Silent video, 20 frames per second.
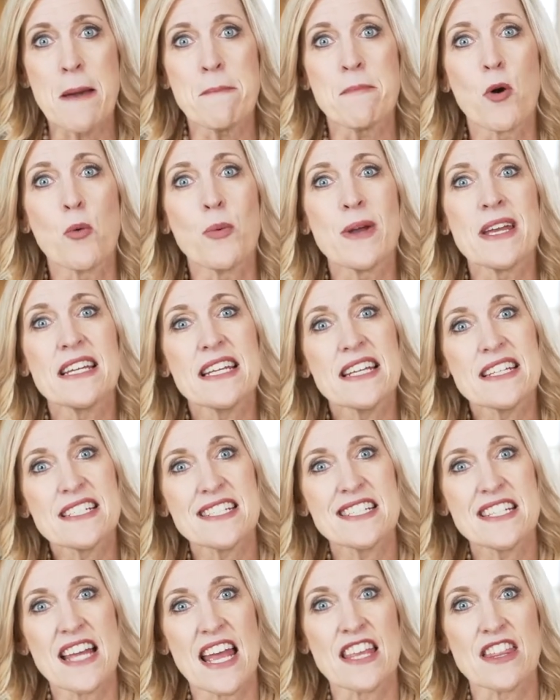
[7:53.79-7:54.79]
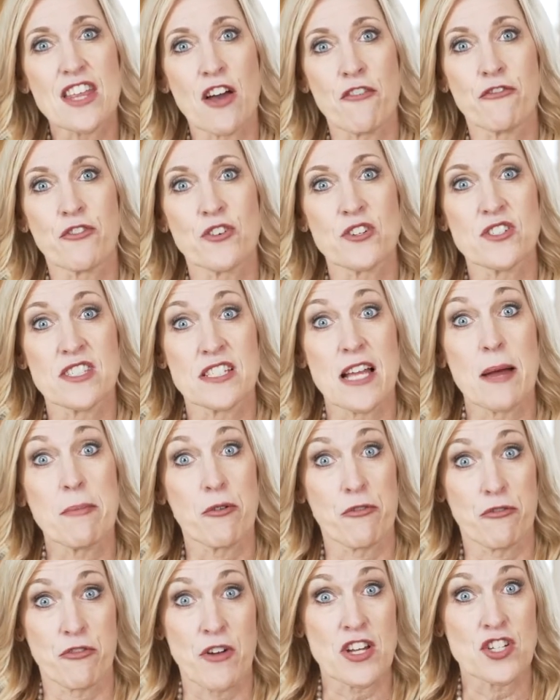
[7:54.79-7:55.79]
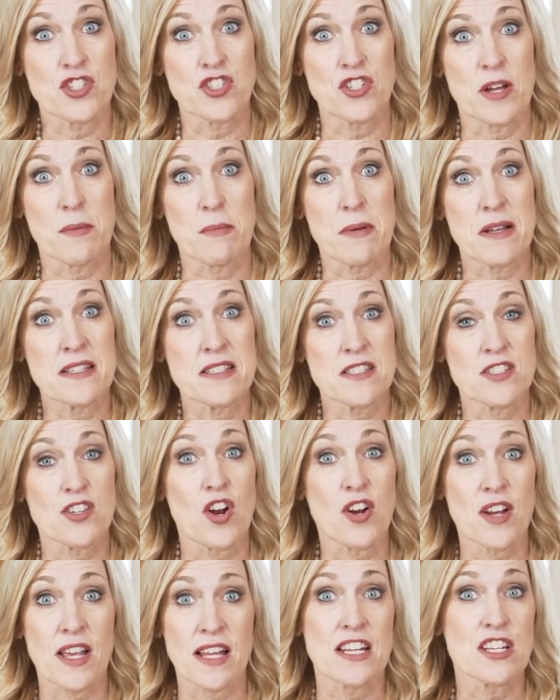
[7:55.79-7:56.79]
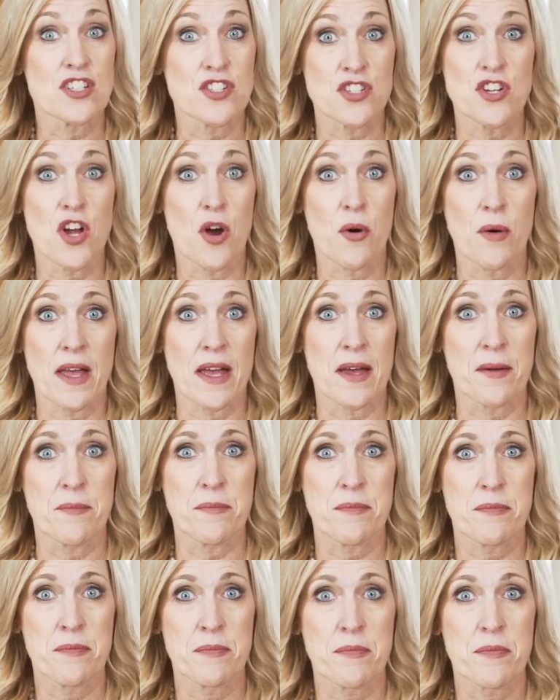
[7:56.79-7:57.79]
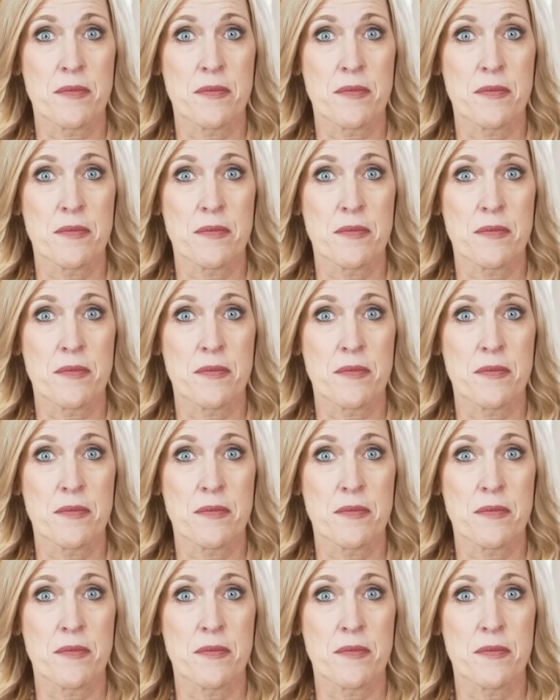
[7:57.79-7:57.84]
but we need to take that first step of friendship and start getting to know him.